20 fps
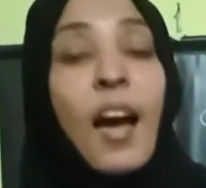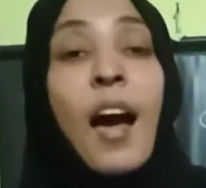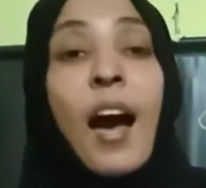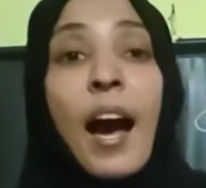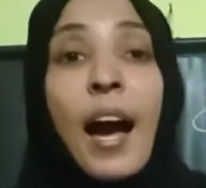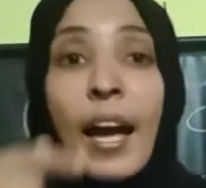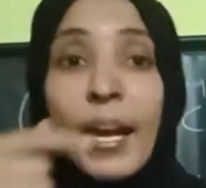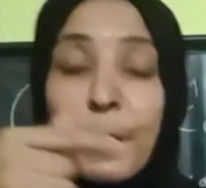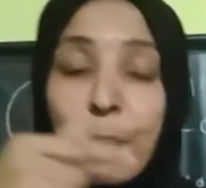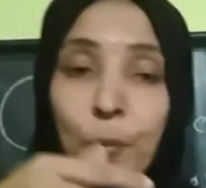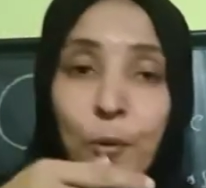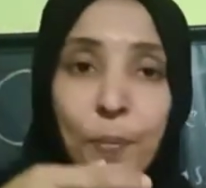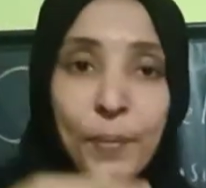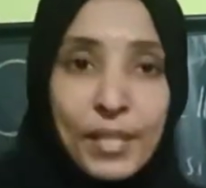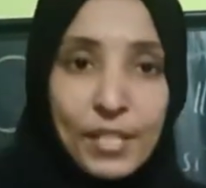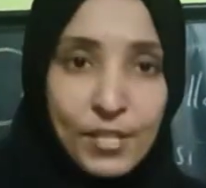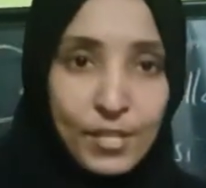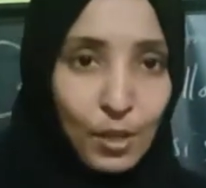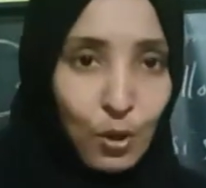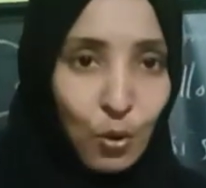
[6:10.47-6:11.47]
Hypo
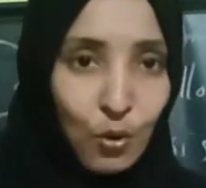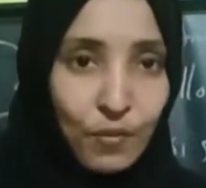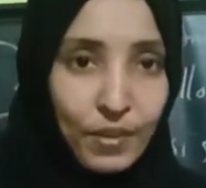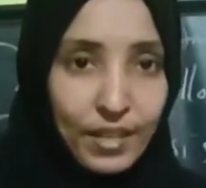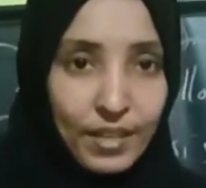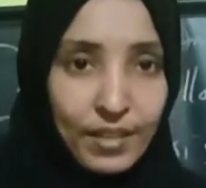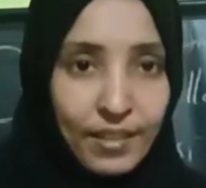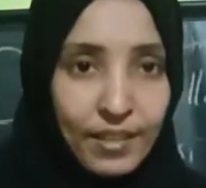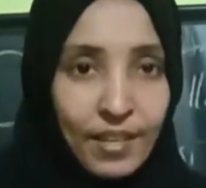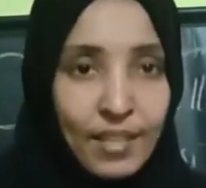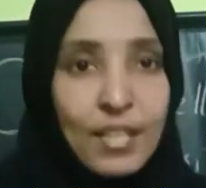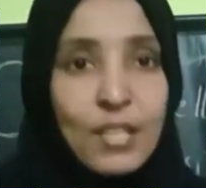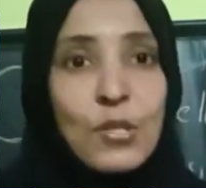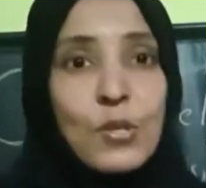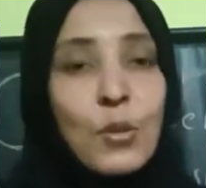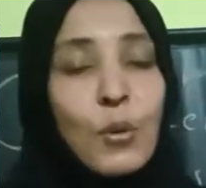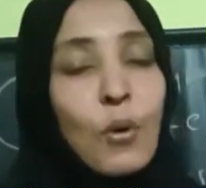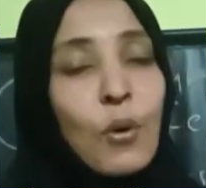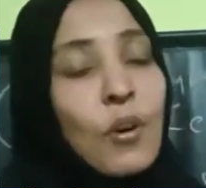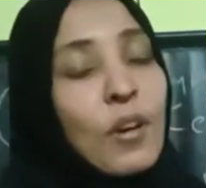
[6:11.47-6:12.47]
means lower.
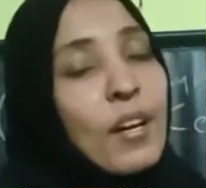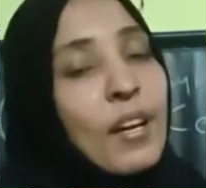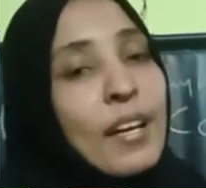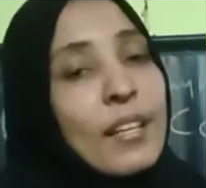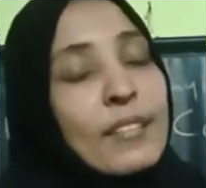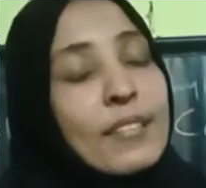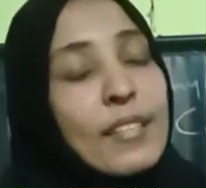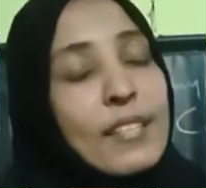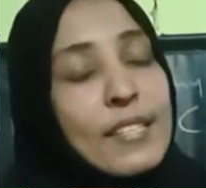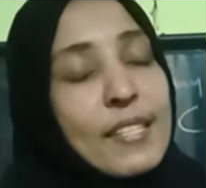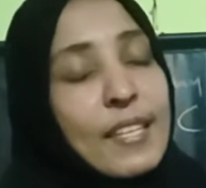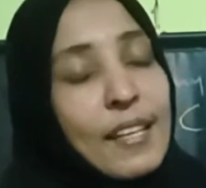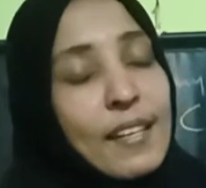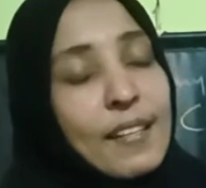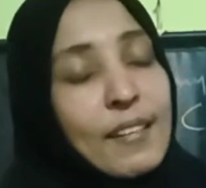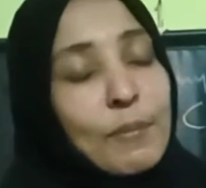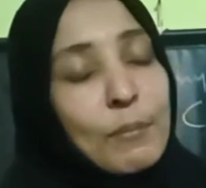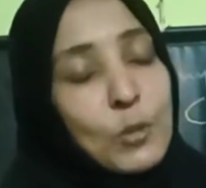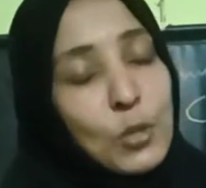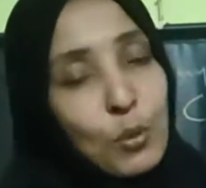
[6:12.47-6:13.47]
So the cell
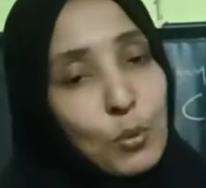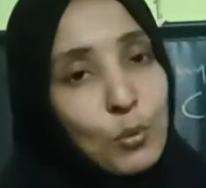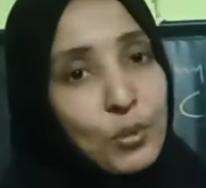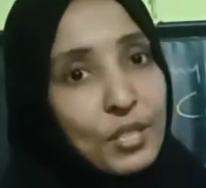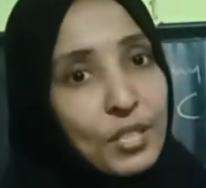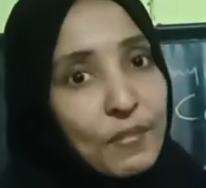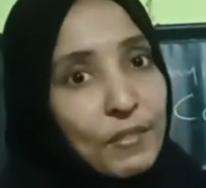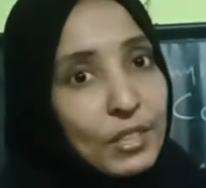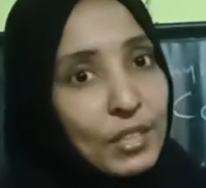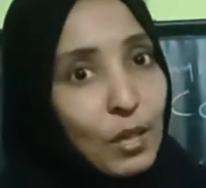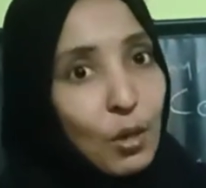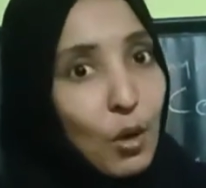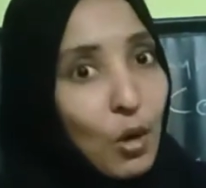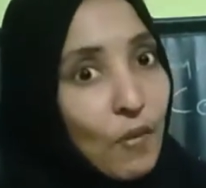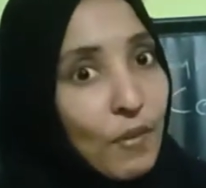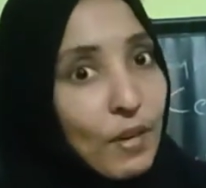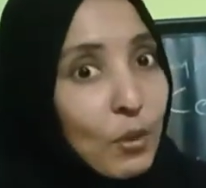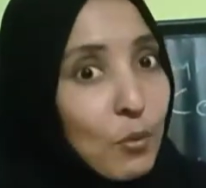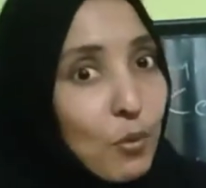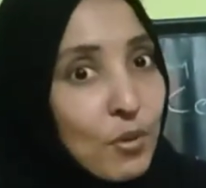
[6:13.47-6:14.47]
solution with
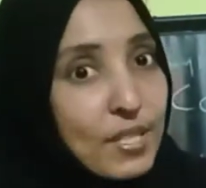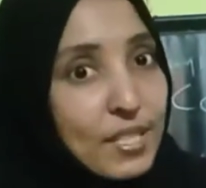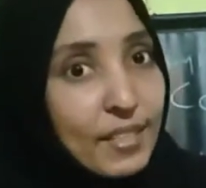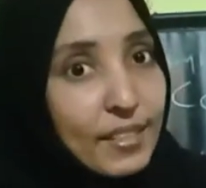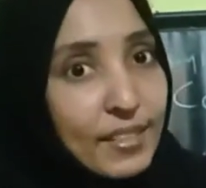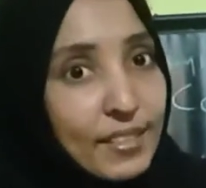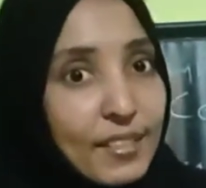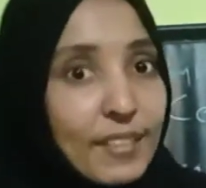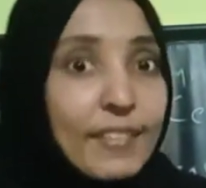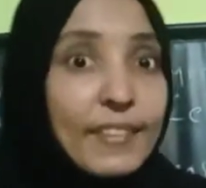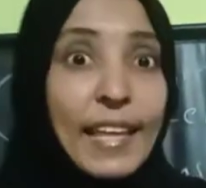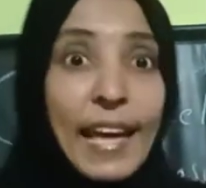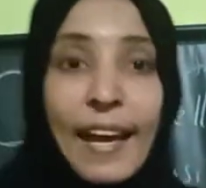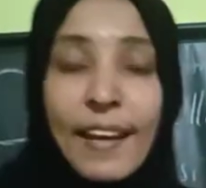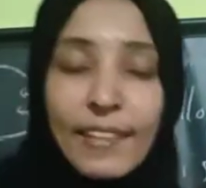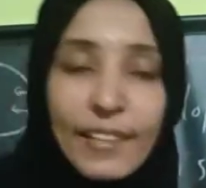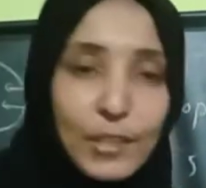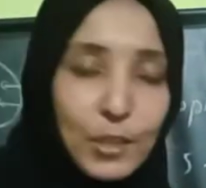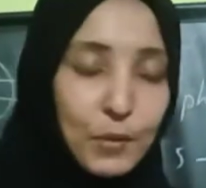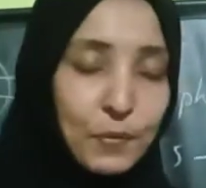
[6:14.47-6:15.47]
lower concentration than
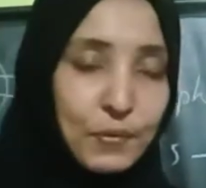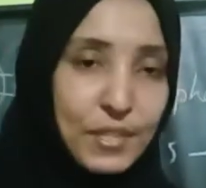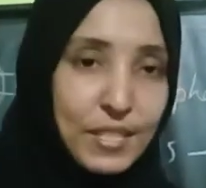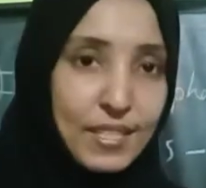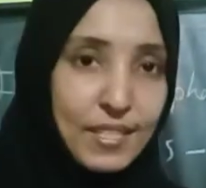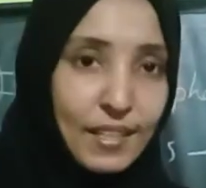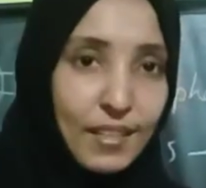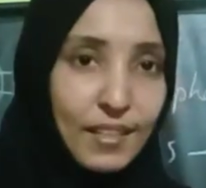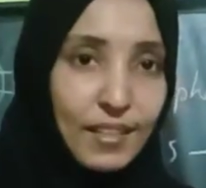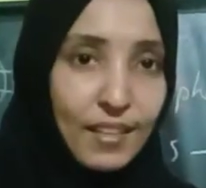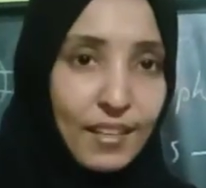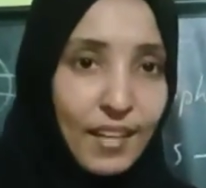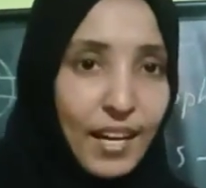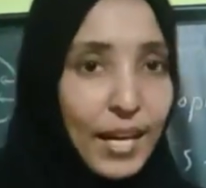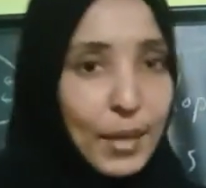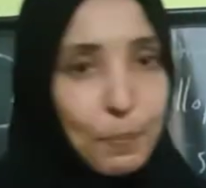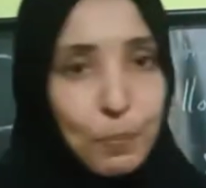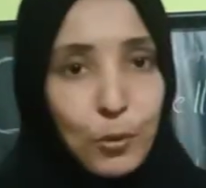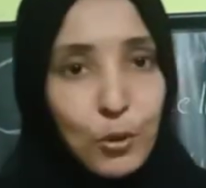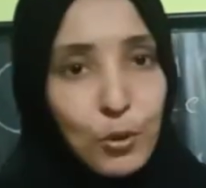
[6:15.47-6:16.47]
that of the cell,
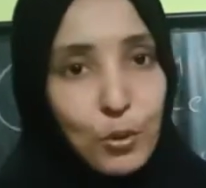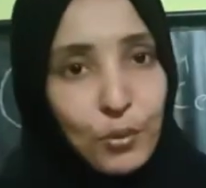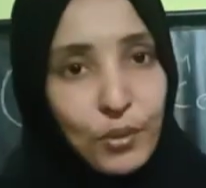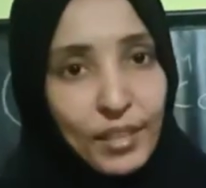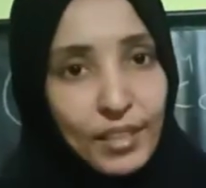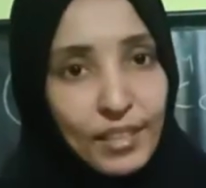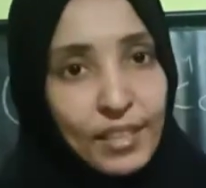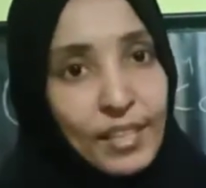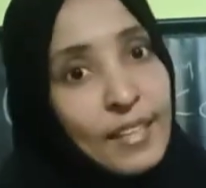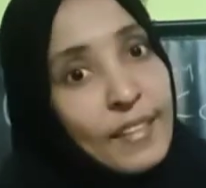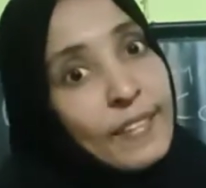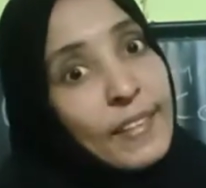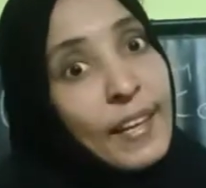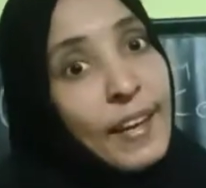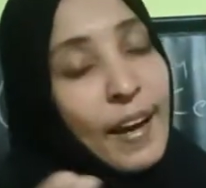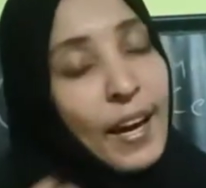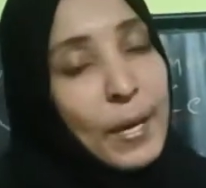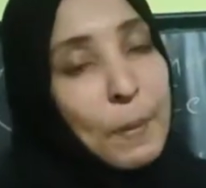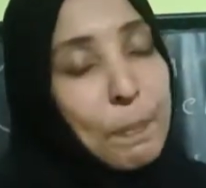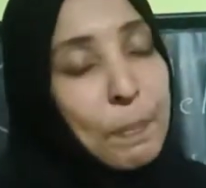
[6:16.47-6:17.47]
hypotonic. Then
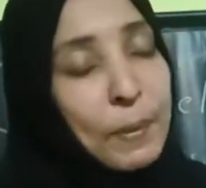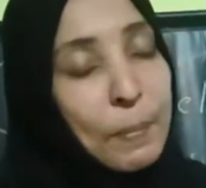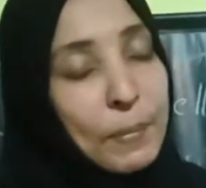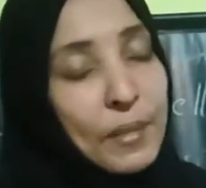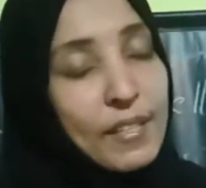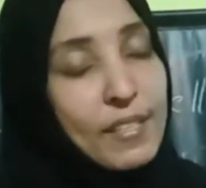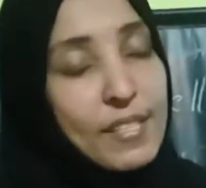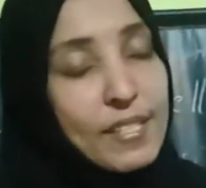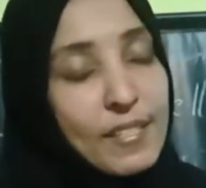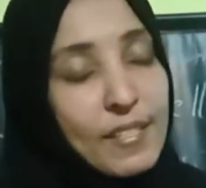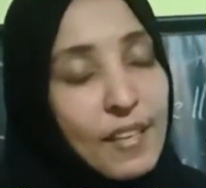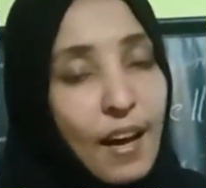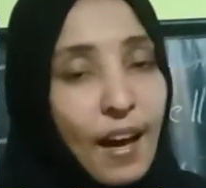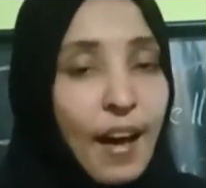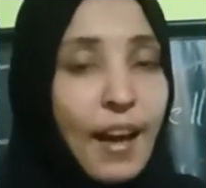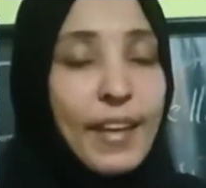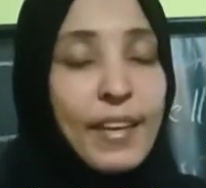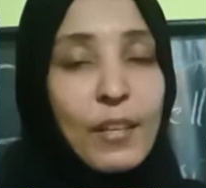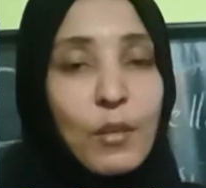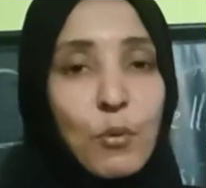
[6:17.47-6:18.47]
hyper means
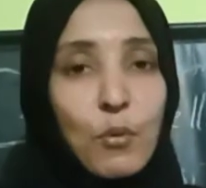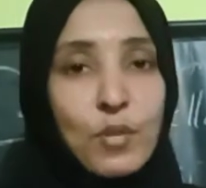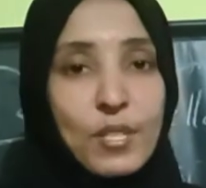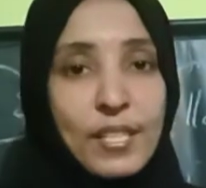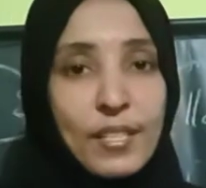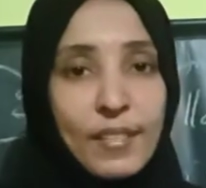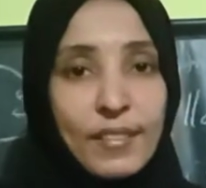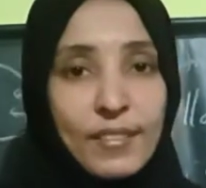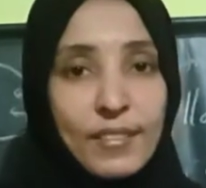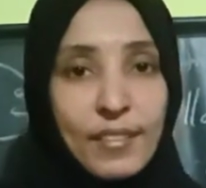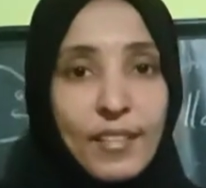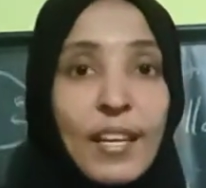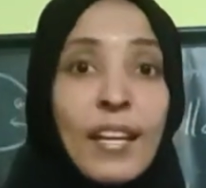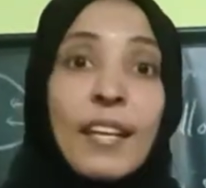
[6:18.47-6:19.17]
higher concentration.